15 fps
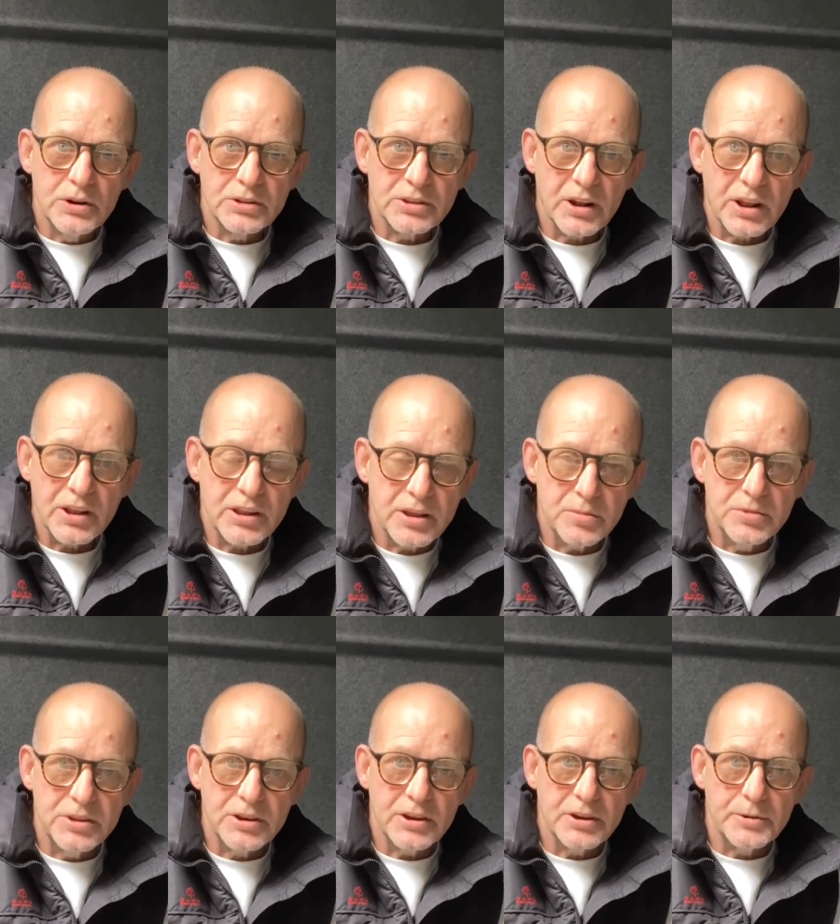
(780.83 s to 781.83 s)
to let them
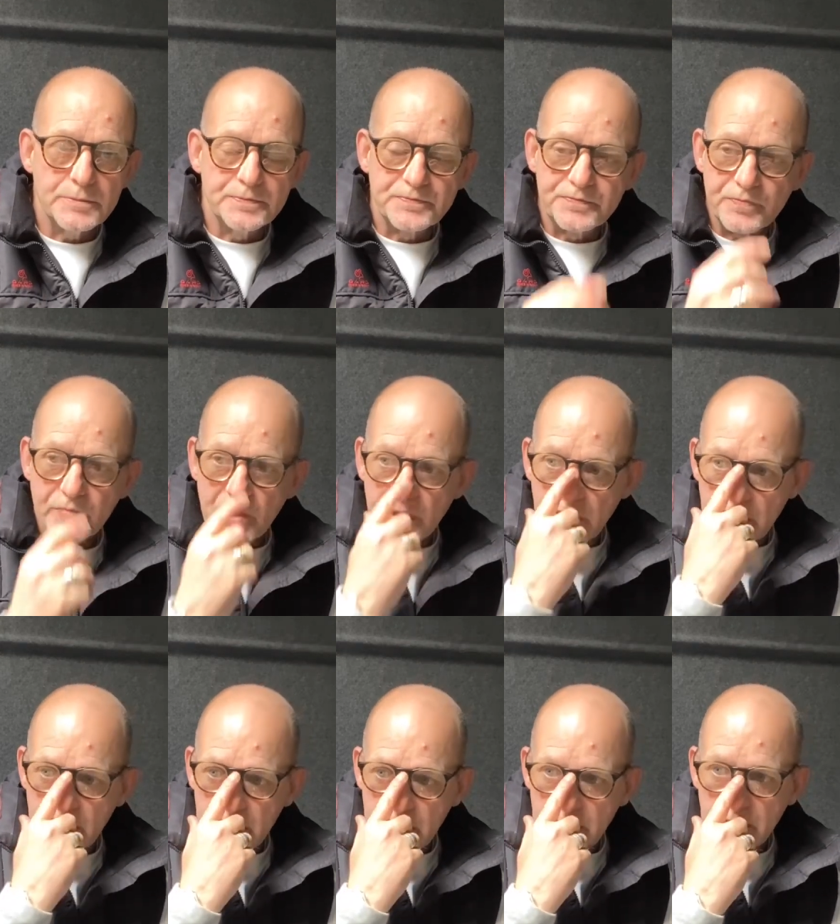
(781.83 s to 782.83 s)
do it
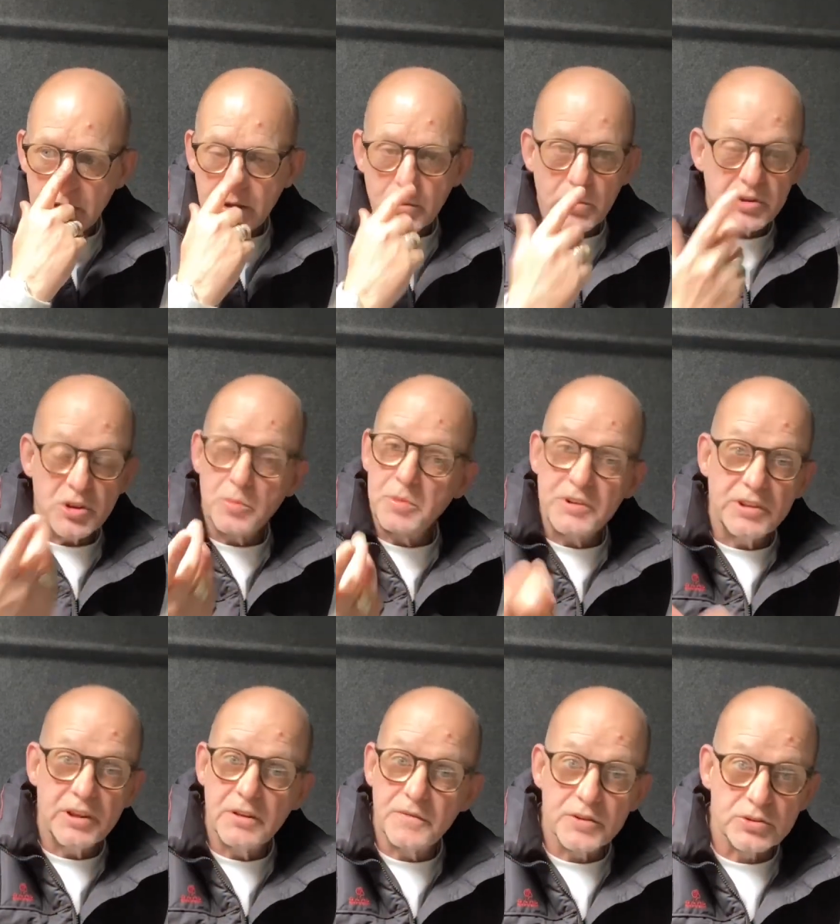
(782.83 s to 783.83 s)
when you've been
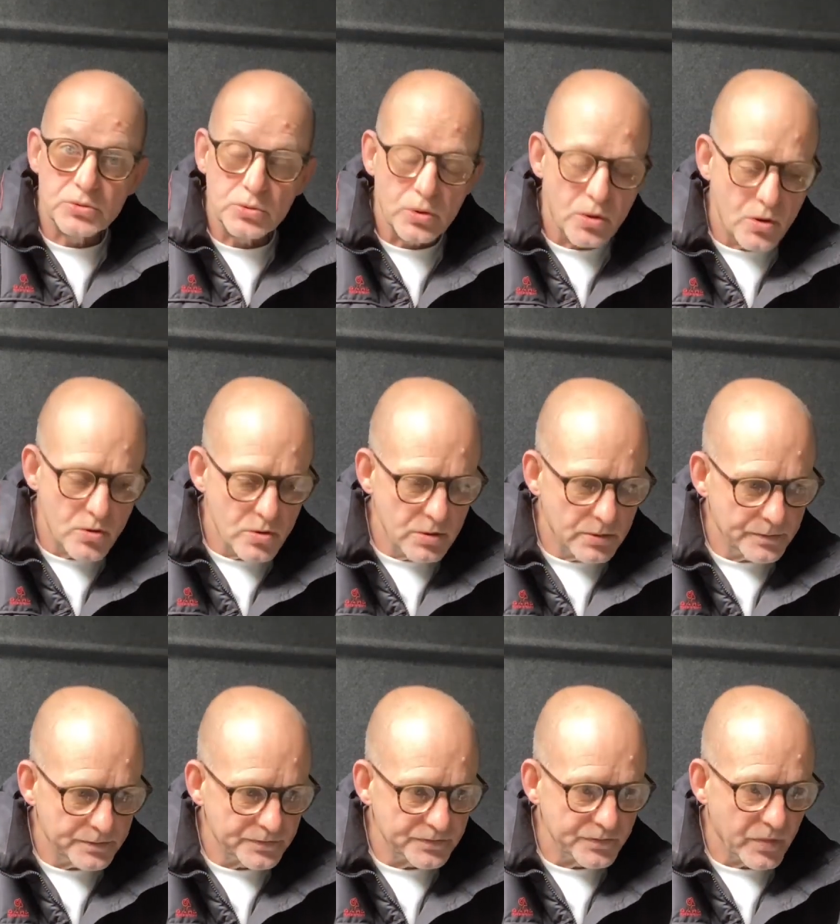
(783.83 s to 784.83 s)
doing it for so long,
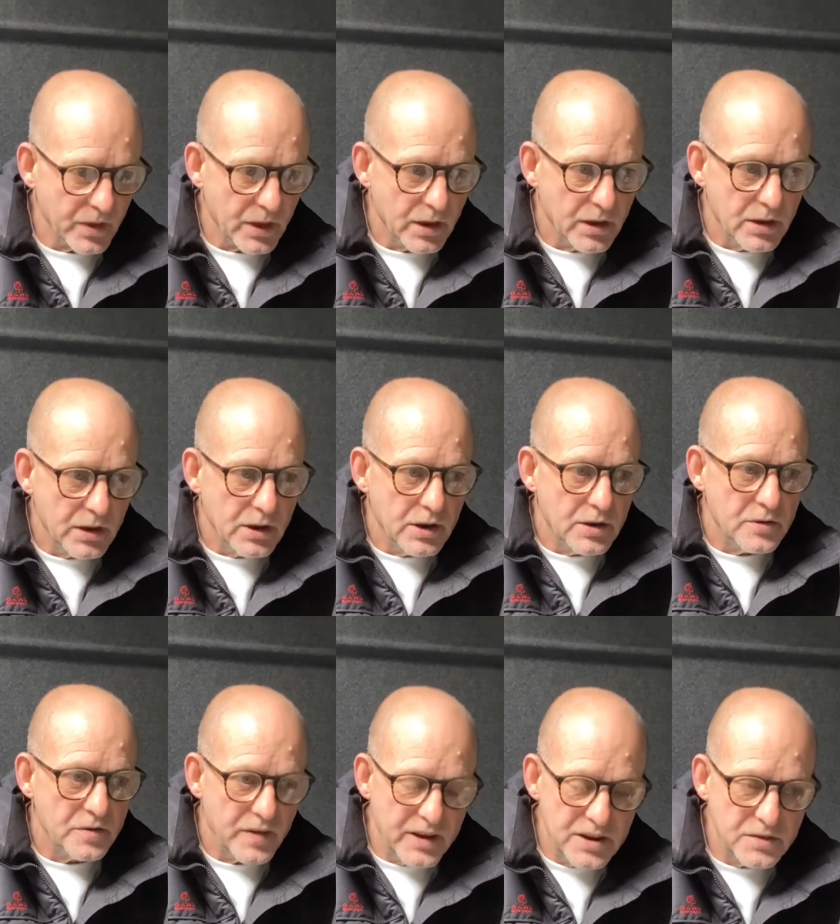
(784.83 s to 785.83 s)

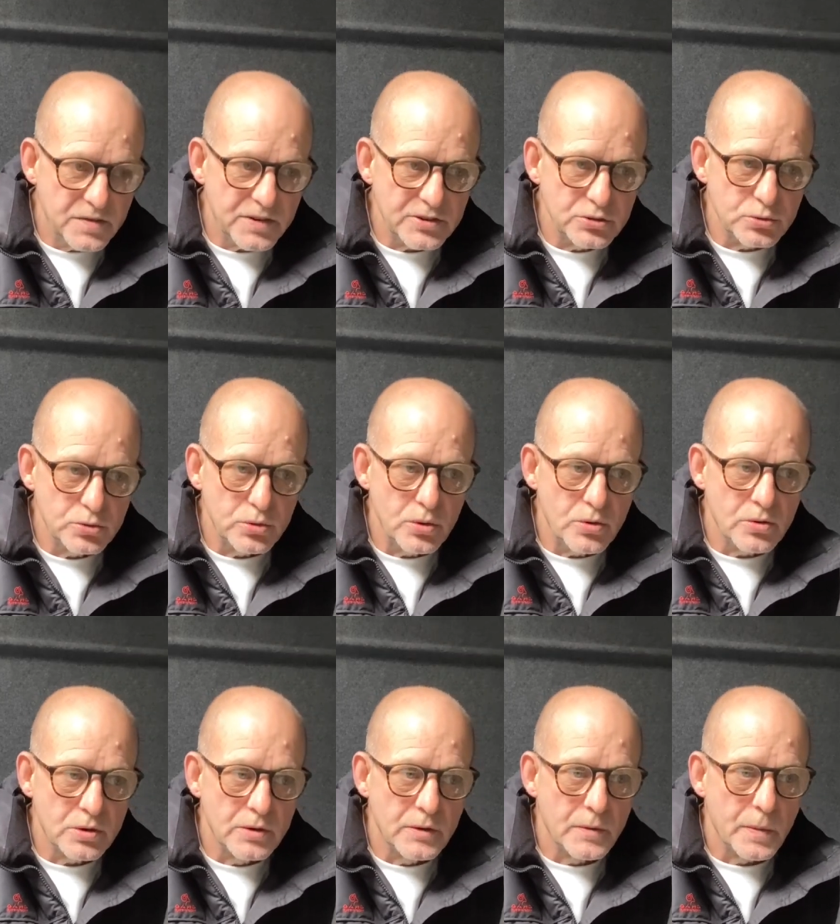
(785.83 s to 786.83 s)
fighting for so long.
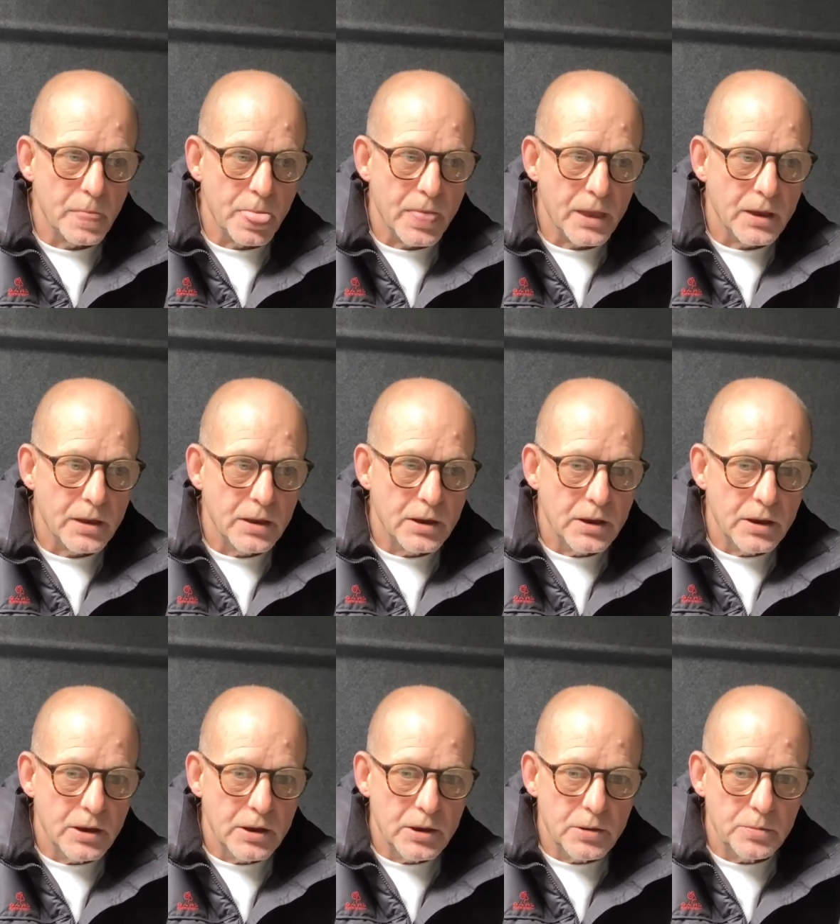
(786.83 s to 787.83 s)

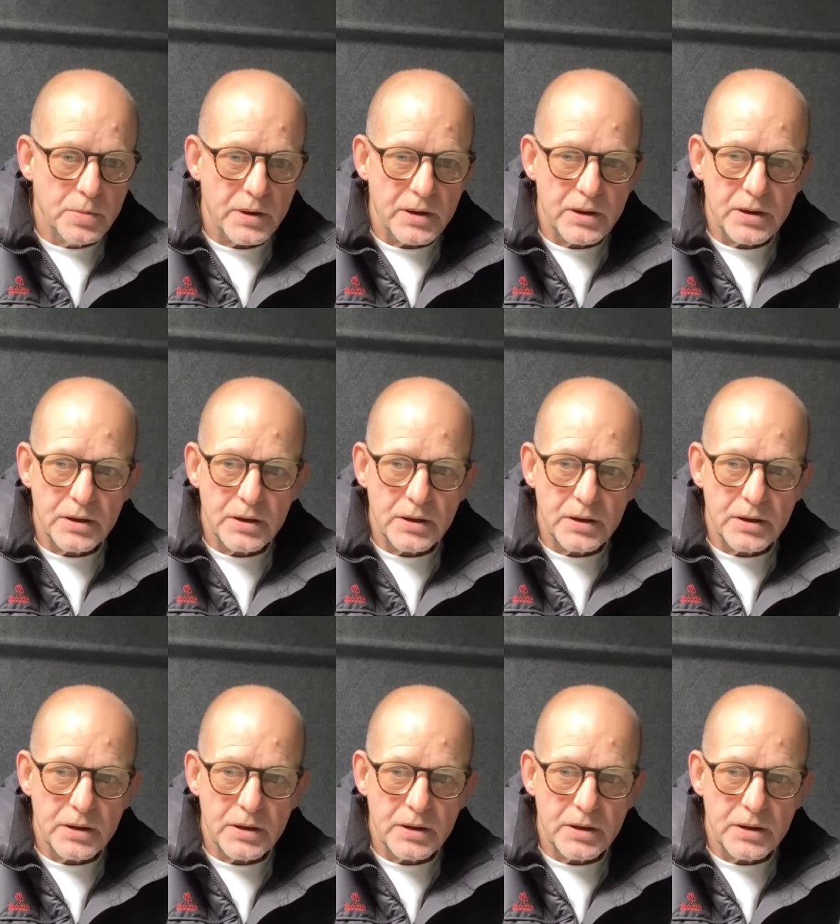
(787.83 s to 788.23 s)
But